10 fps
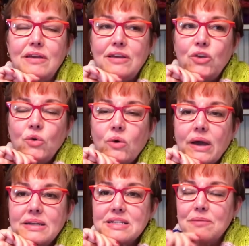You
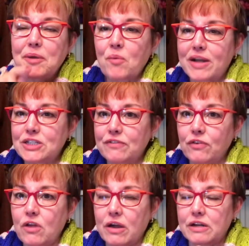guys that have been watching
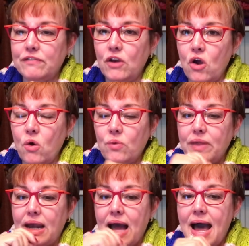for long enough know
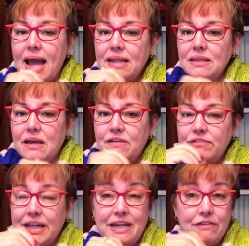that I
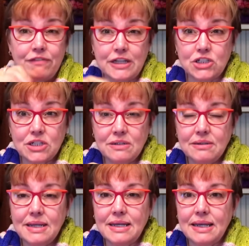love
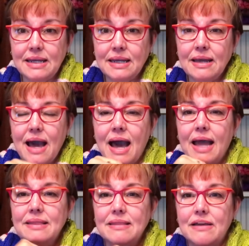innovation in knitting.
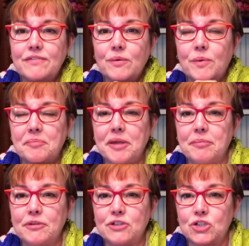I love it when
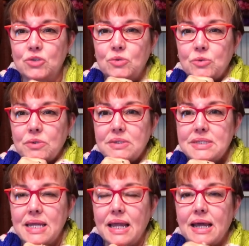people do
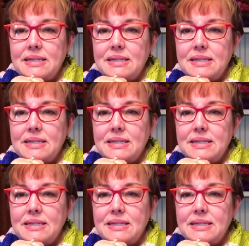take